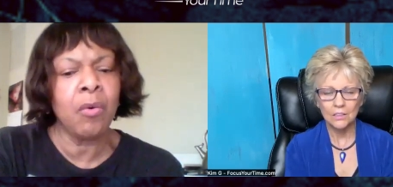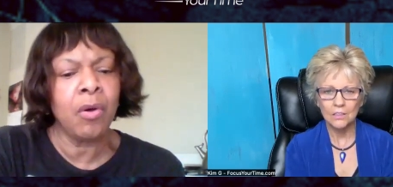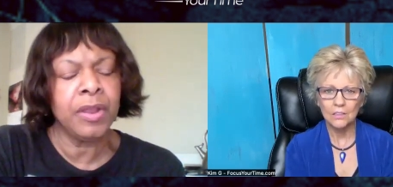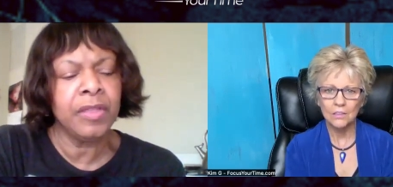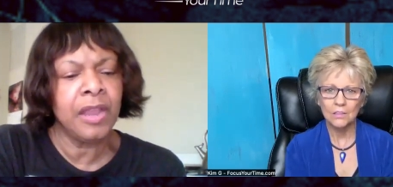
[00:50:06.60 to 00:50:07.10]
Speaker 1: on
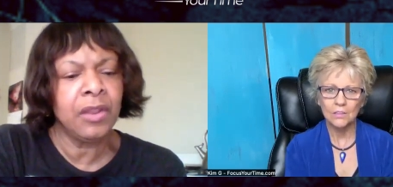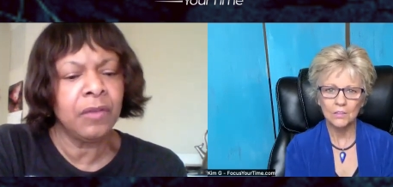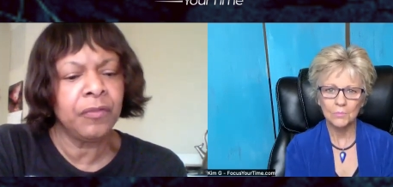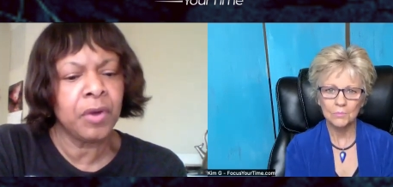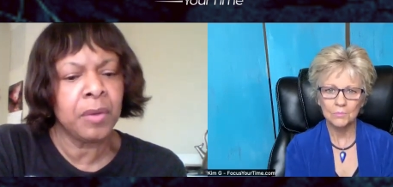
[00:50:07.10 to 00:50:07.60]
and they look
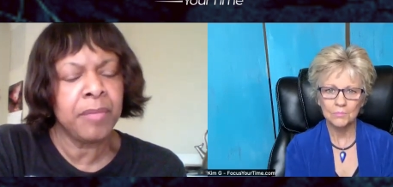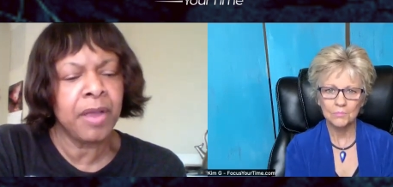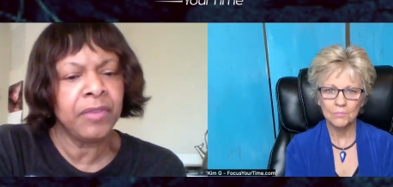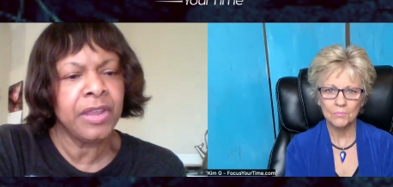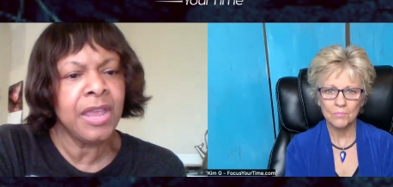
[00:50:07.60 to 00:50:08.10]
for
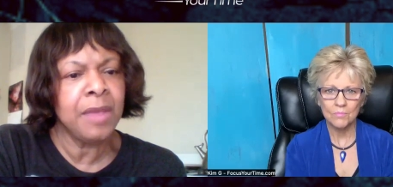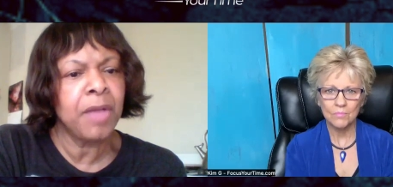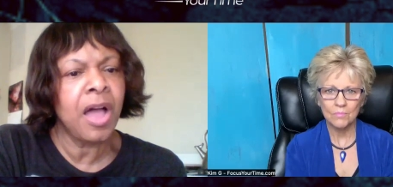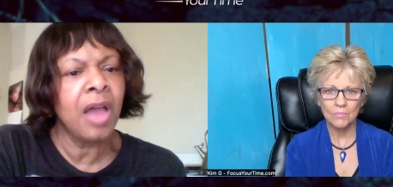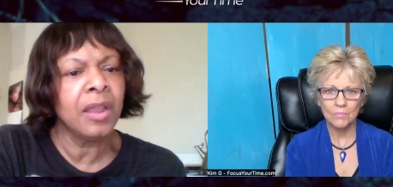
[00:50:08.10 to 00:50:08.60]
Beverly M
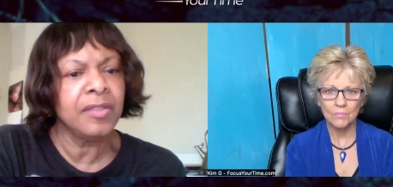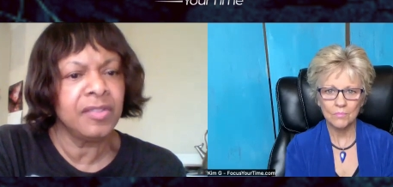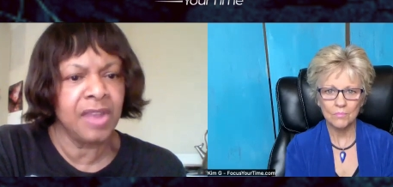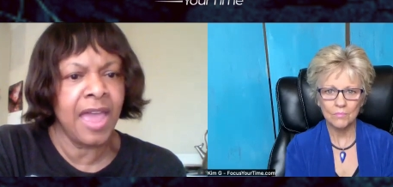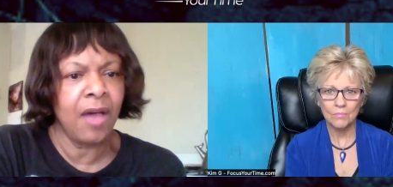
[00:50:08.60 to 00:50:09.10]
Collins
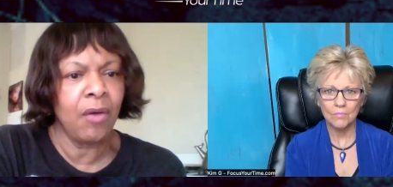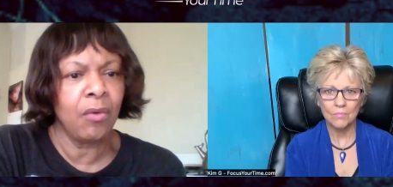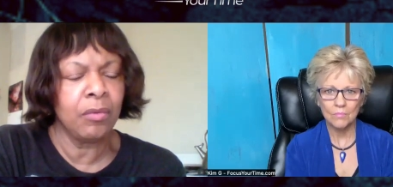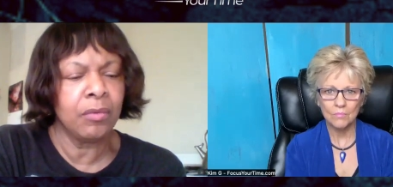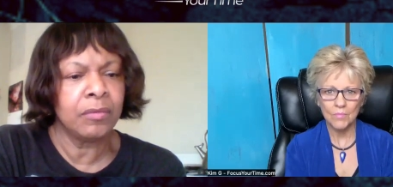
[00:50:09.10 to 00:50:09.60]
now.
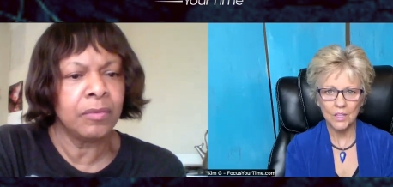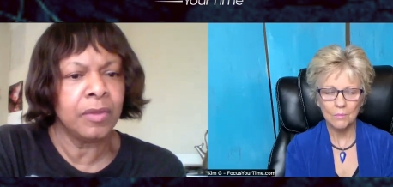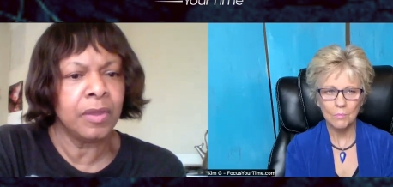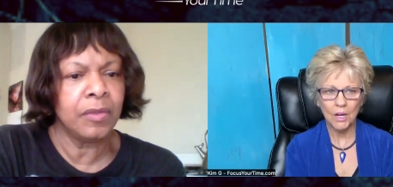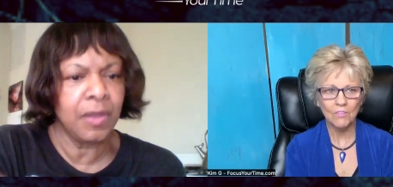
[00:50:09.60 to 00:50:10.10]

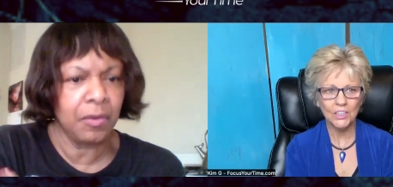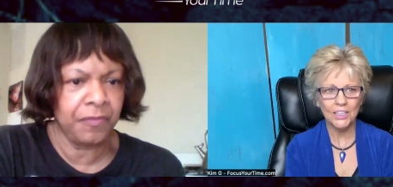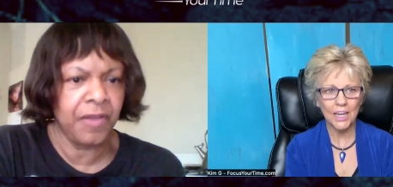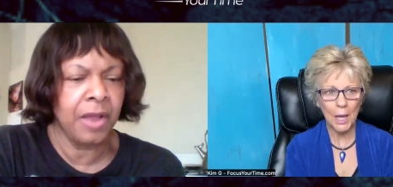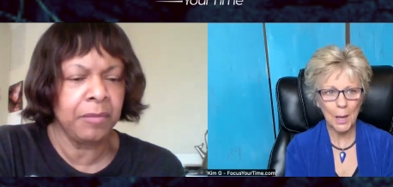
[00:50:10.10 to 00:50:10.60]

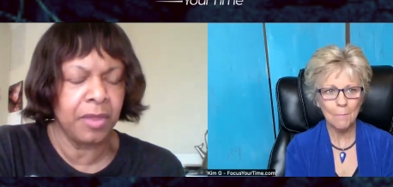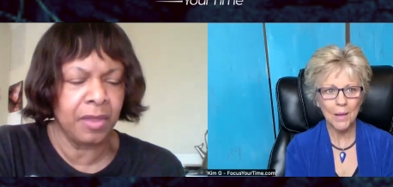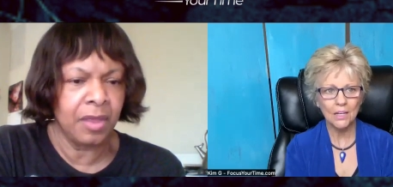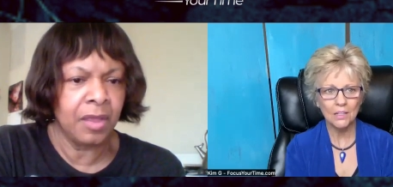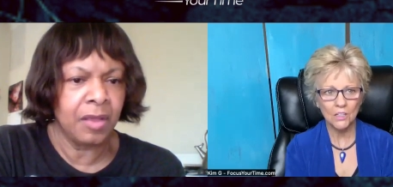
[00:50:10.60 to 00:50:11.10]
Beverly
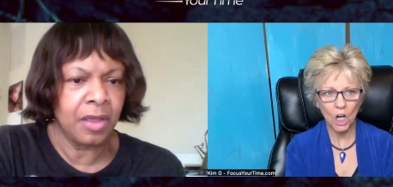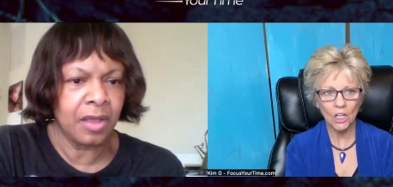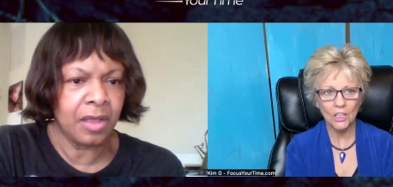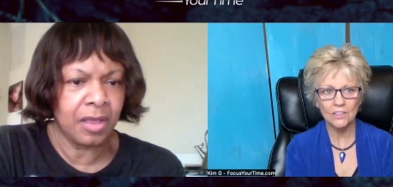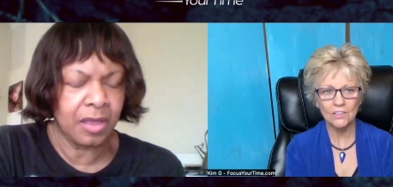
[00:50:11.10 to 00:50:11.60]
M
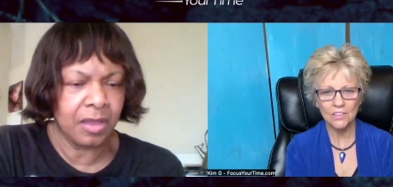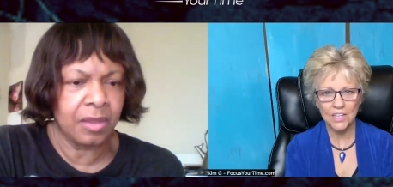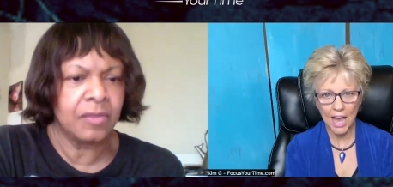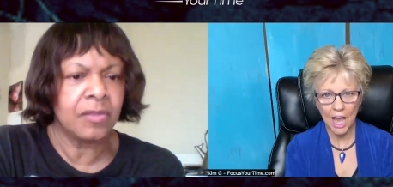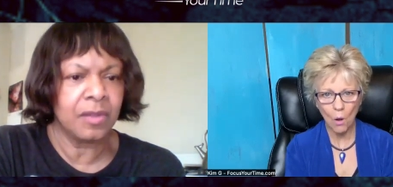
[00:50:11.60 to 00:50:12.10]
Collins
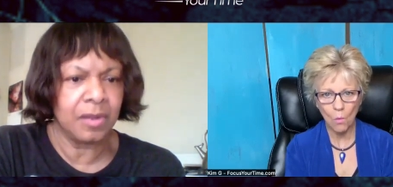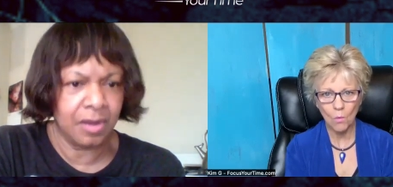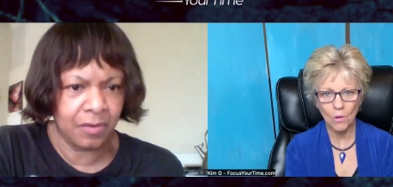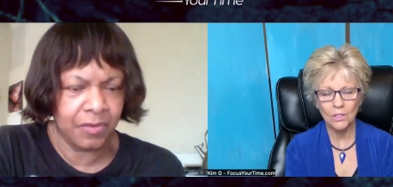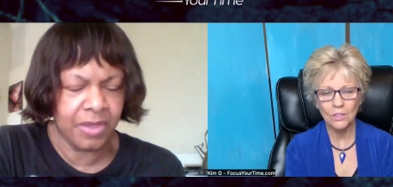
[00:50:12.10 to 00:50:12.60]
now.
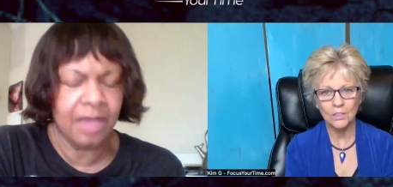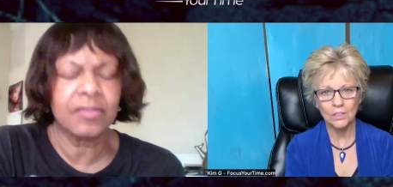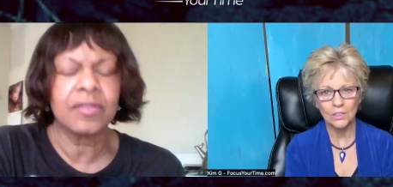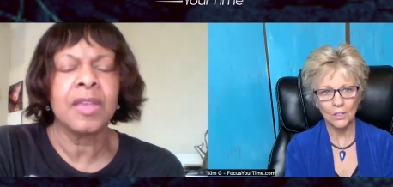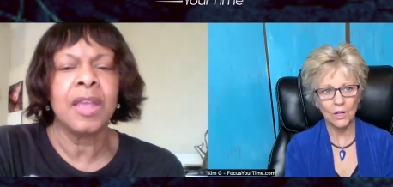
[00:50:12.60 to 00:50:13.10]

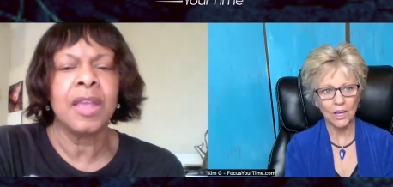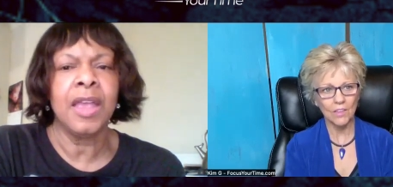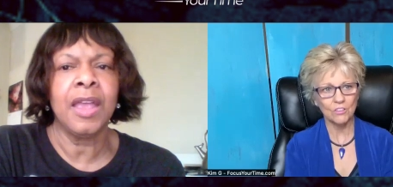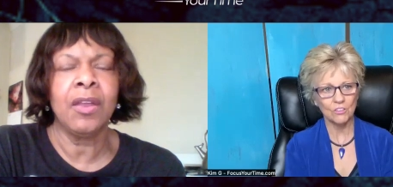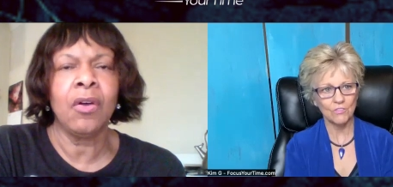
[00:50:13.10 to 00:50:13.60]
Speaker 2: Yes. Okay.
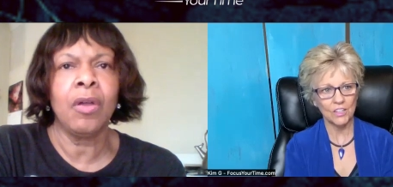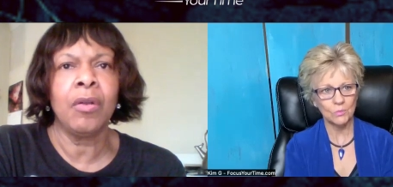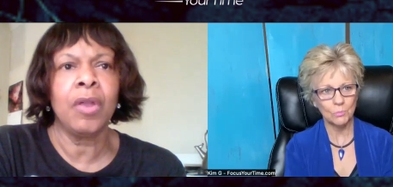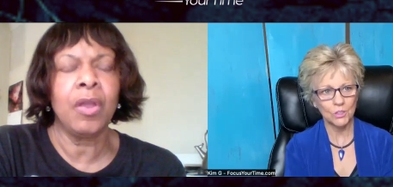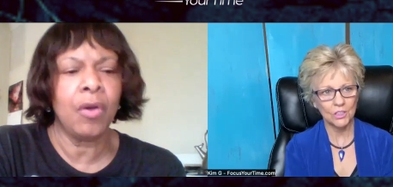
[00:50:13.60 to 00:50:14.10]
Speaker 1: That's and your-
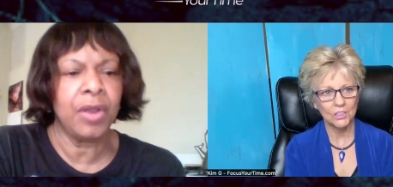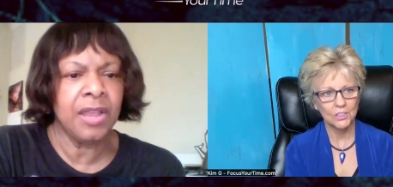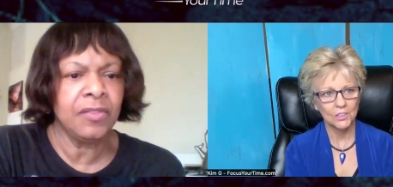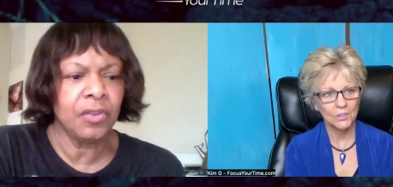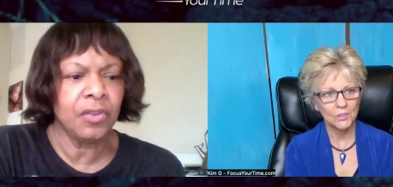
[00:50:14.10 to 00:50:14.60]
on, on
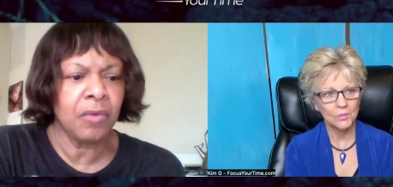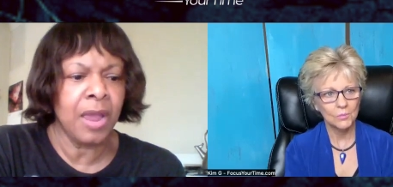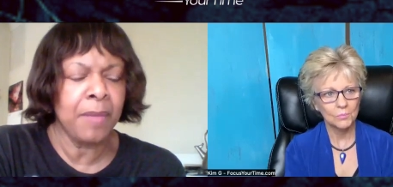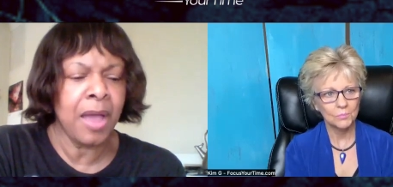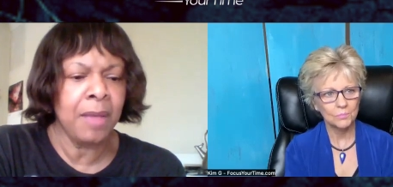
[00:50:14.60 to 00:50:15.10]

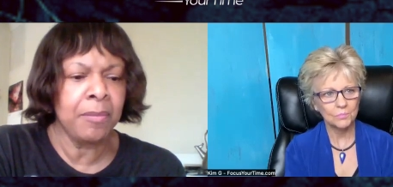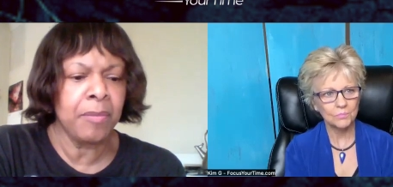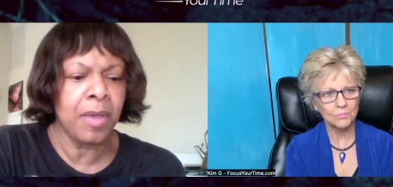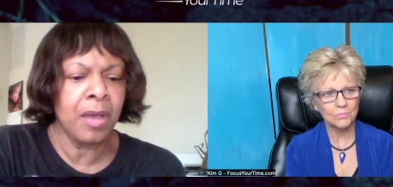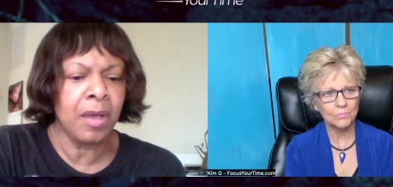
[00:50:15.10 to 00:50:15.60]
Instagram, I'm
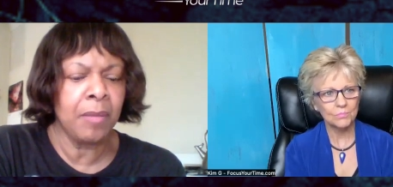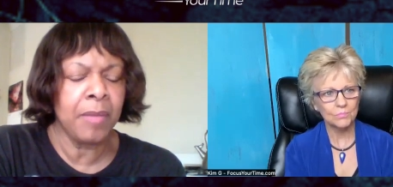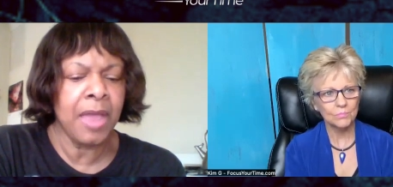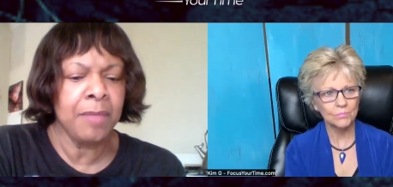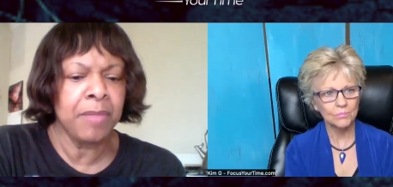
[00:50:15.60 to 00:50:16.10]
uh,
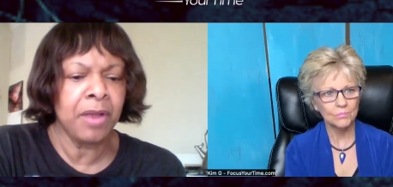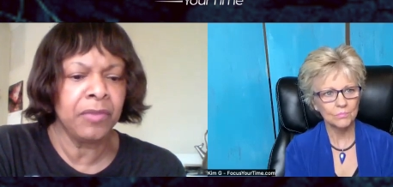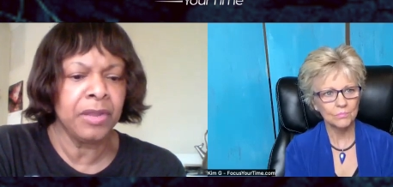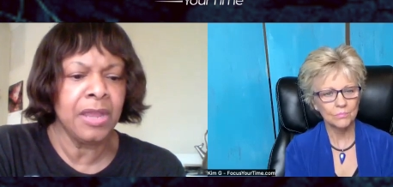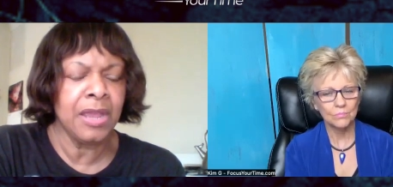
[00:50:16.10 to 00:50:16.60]
at
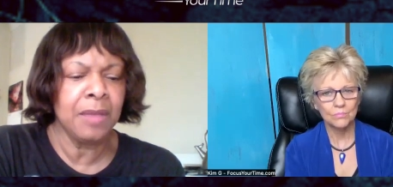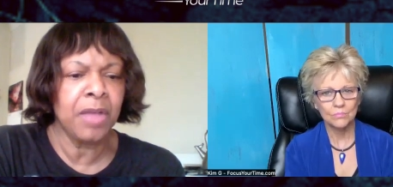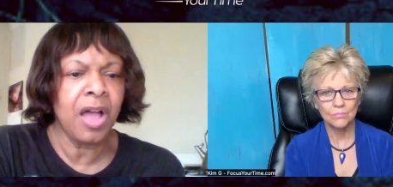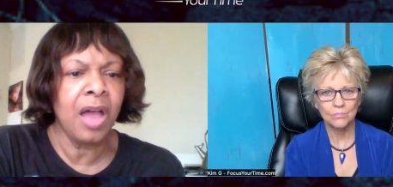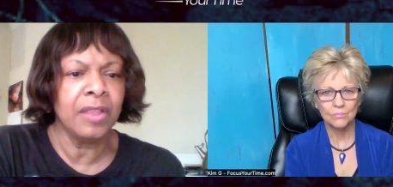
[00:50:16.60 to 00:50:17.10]
Beverly M
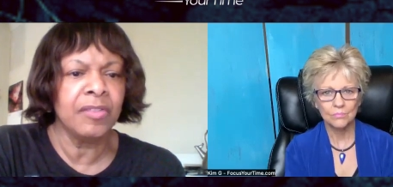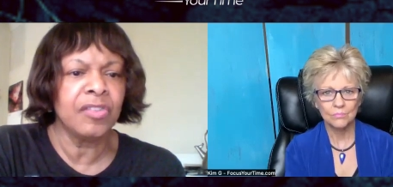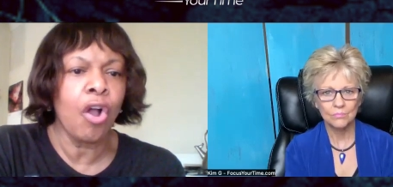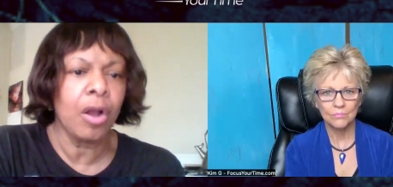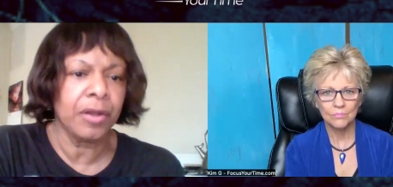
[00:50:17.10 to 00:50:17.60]
Collins
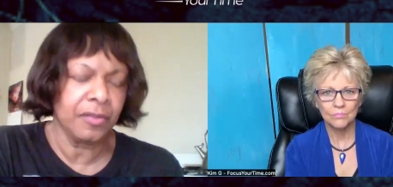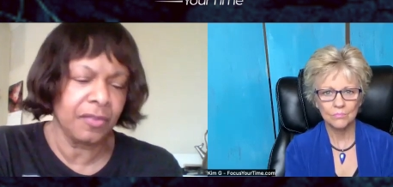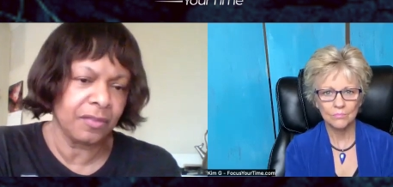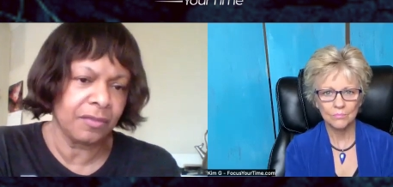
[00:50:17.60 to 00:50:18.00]
Artist.